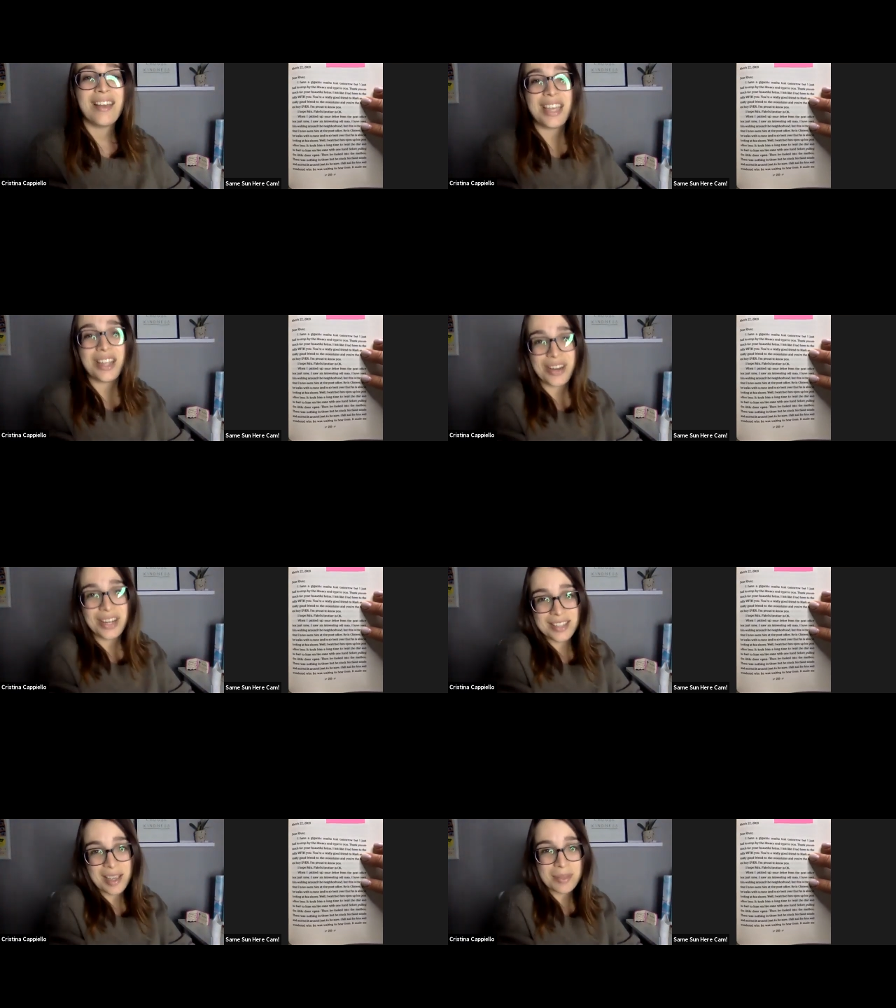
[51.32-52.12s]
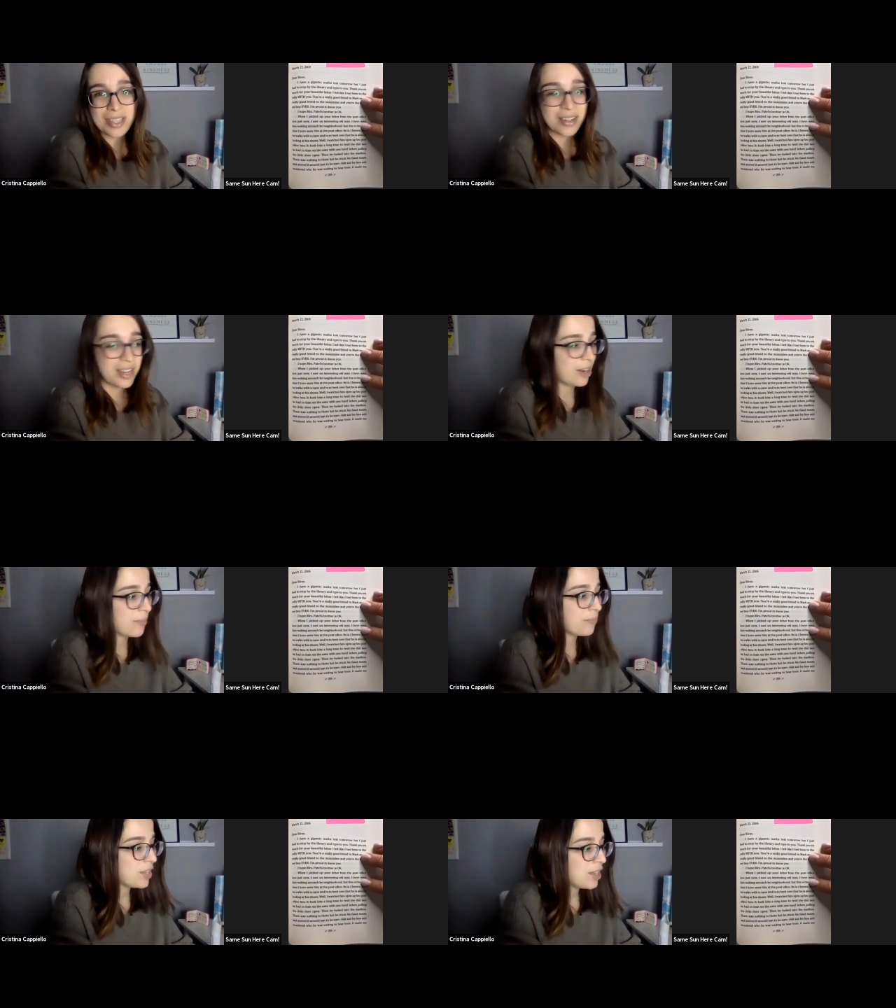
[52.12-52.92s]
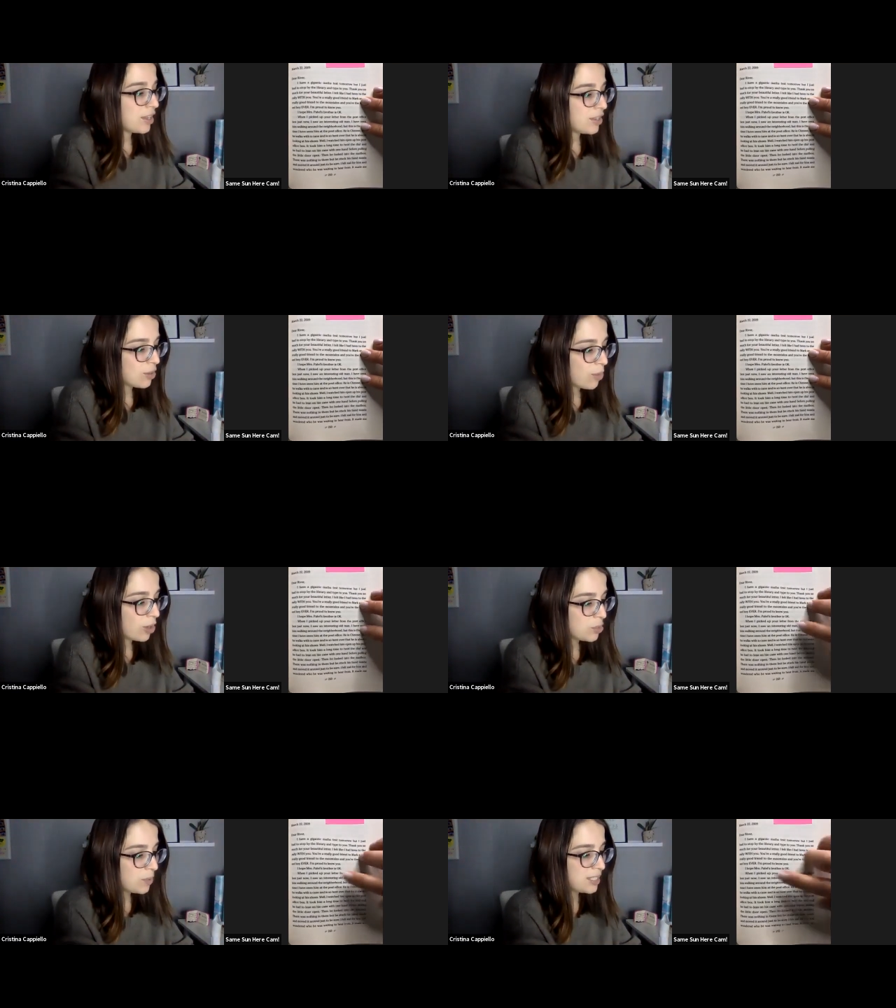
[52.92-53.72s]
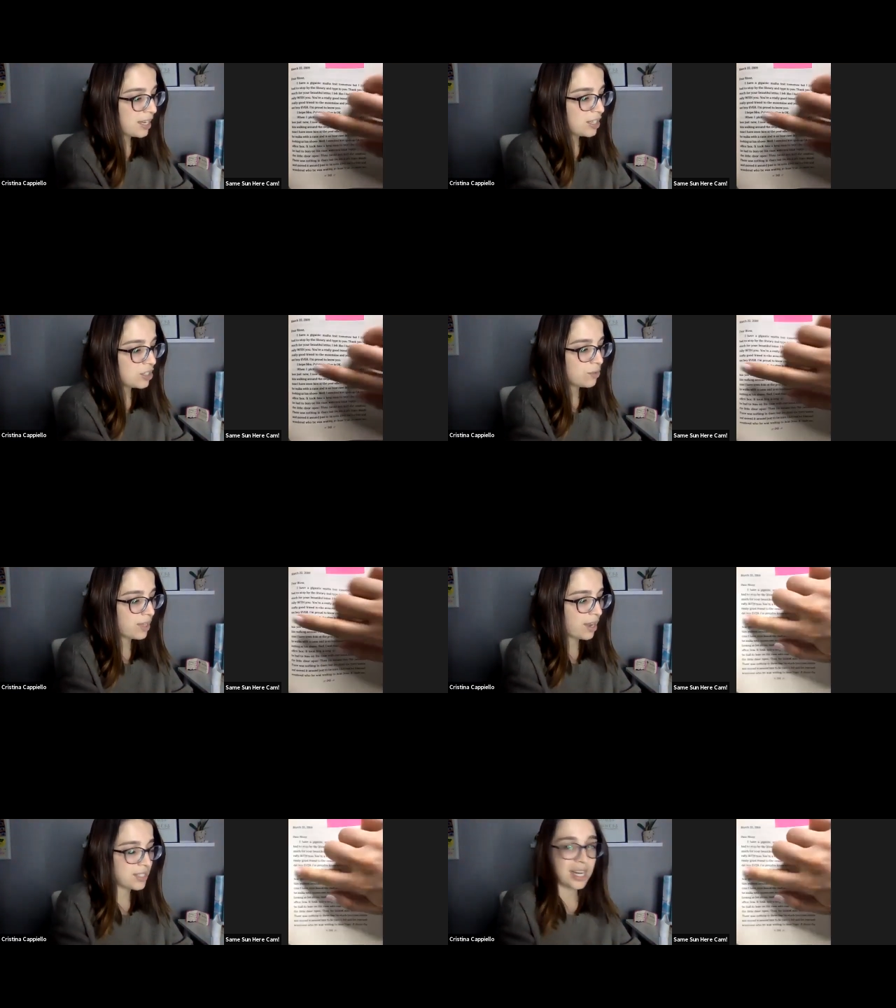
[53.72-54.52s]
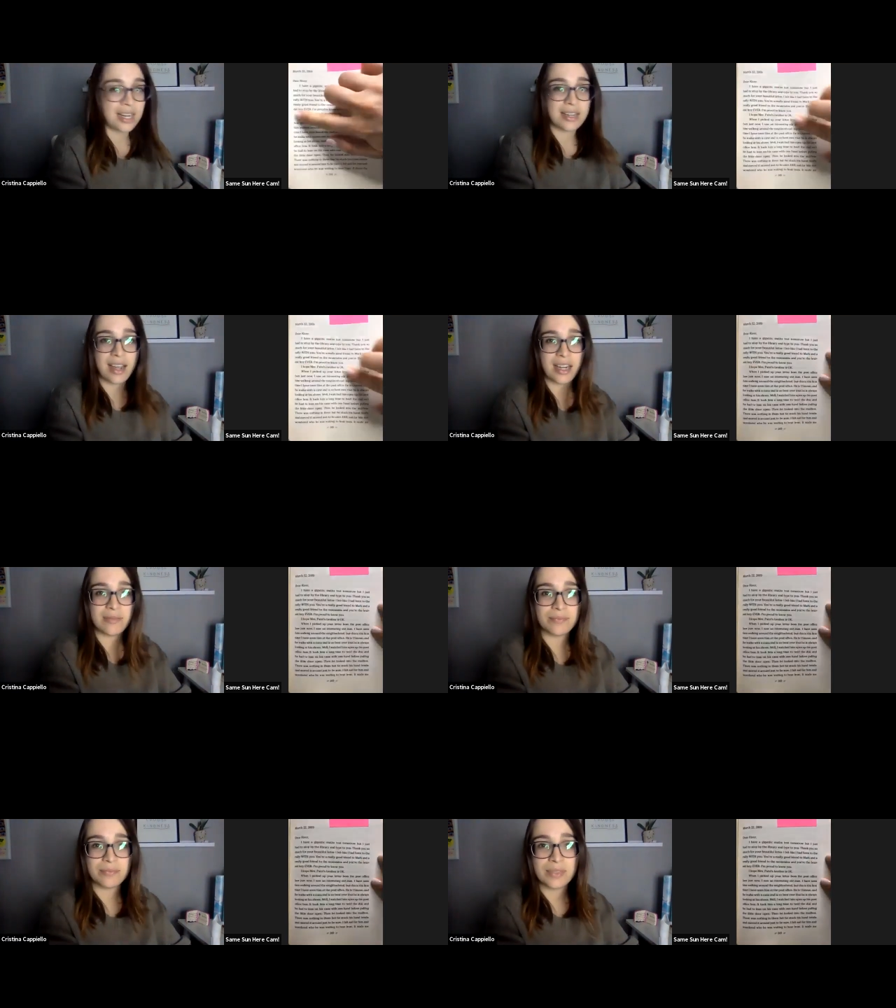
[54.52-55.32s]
Here is Samson here. So March 22nd, 2009.